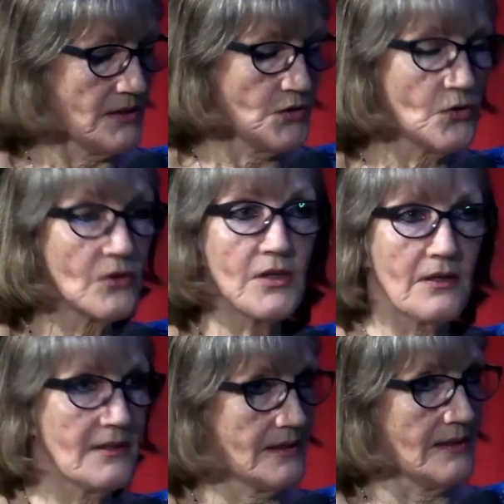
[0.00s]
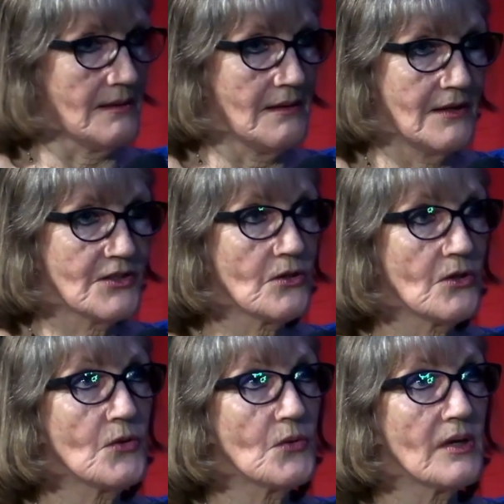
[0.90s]
You're going to get it.
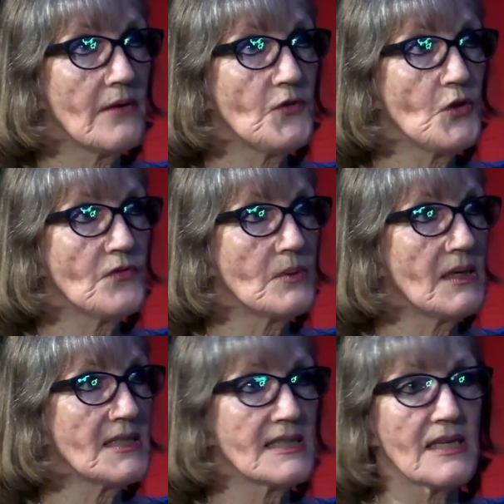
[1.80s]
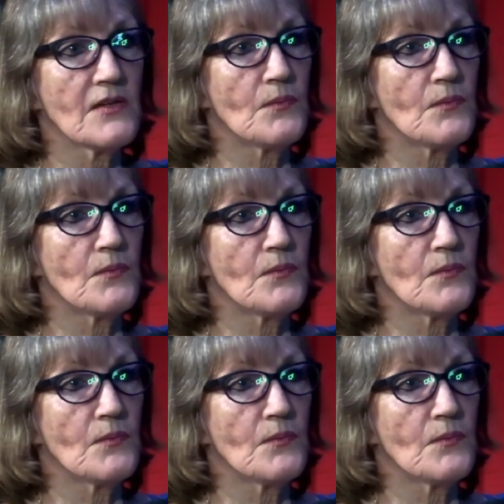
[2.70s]
So if let's say